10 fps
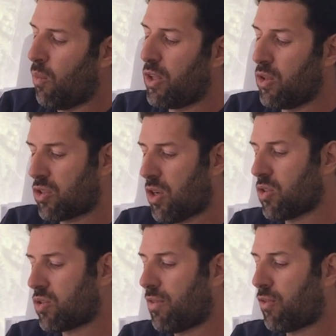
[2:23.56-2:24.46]
We use
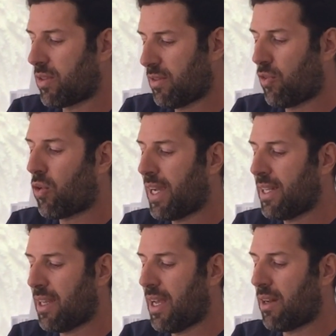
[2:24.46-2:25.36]
also for the
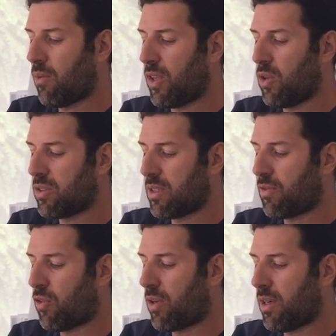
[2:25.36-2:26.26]
forehead, and we use it
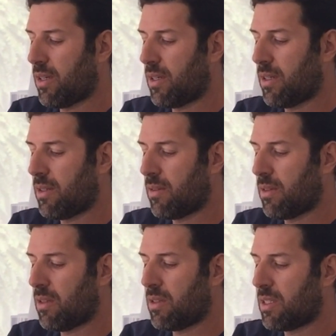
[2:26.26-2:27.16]
for
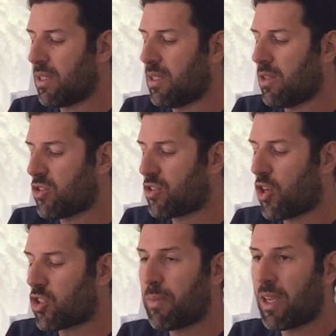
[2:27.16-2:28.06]
the
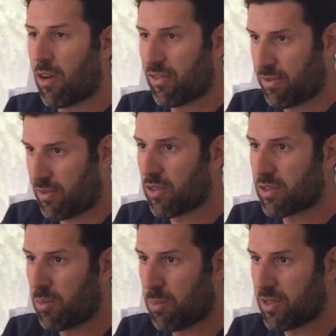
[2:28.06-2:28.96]
osteotomy of the
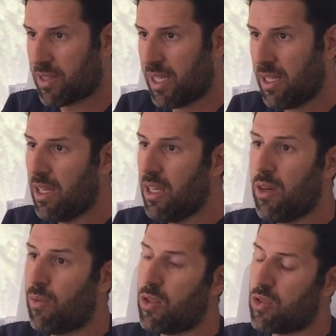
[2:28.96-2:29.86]
frontal bossing.
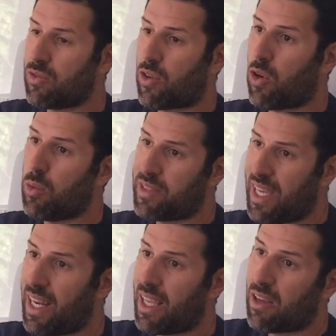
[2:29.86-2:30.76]
We use for
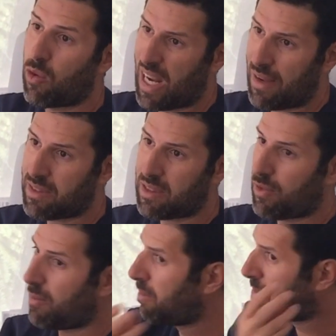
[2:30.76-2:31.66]
obtaining grafts
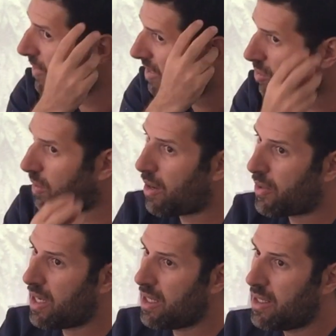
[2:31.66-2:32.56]
from the parietal
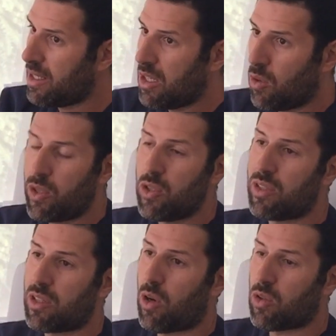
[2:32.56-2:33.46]
area. We
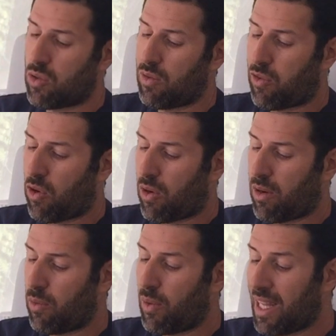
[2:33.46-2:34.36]
use it also
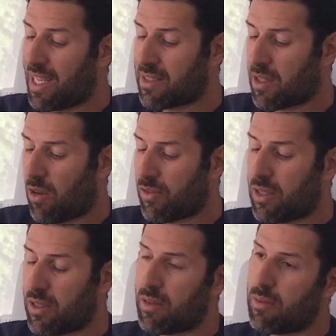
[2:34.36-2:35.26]
for release of
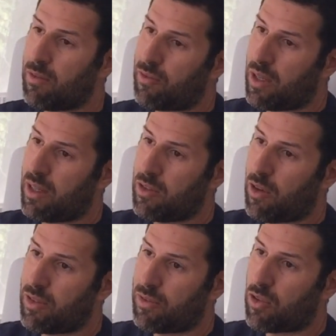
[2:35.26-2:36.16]

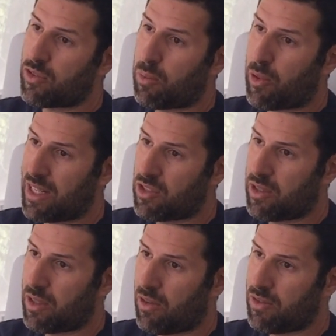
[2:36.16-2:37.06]
the frontal
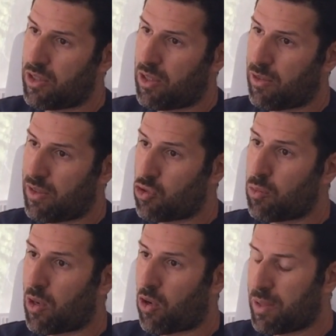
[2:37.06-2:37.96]
branch of the nerve, of the
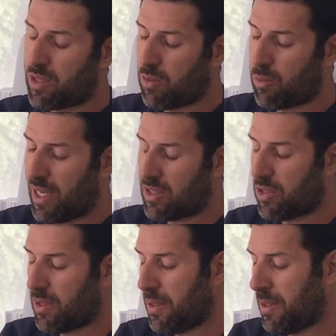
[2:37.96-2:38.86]
supraorbital branch.